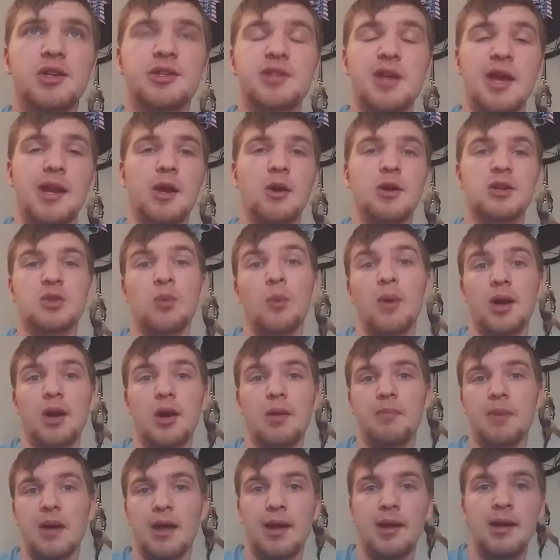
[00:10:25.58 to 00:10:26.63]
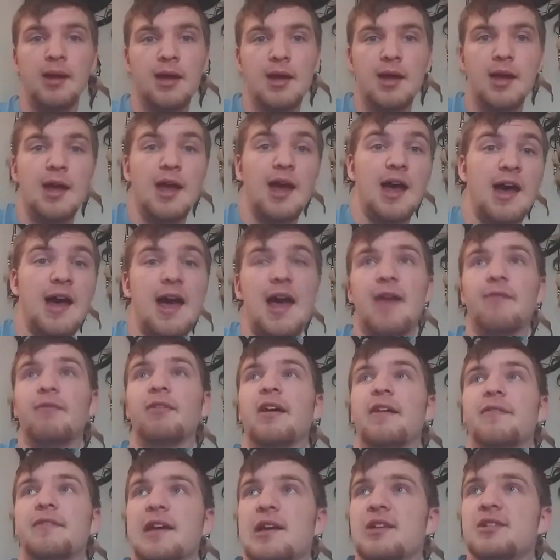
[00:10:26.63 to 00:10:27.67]
I know it's winter, but I haven't
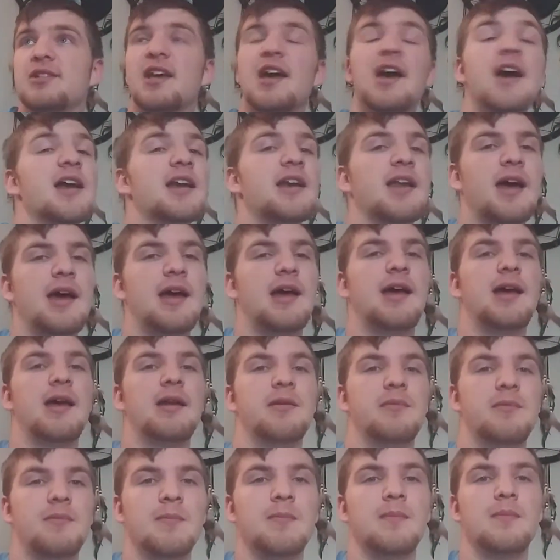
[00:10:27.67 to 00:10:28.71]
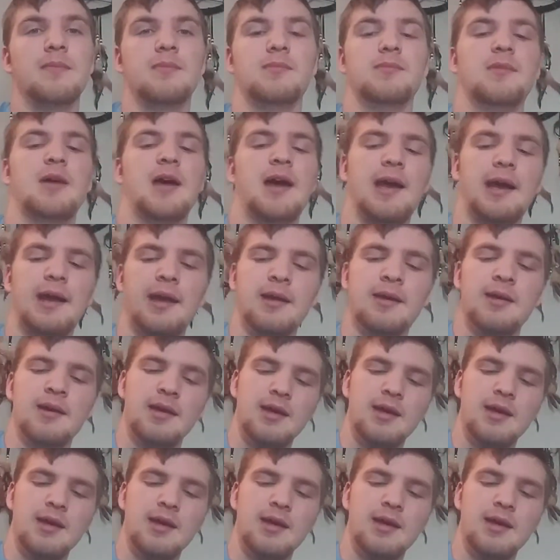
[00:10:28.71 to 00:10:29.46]
left outside, and I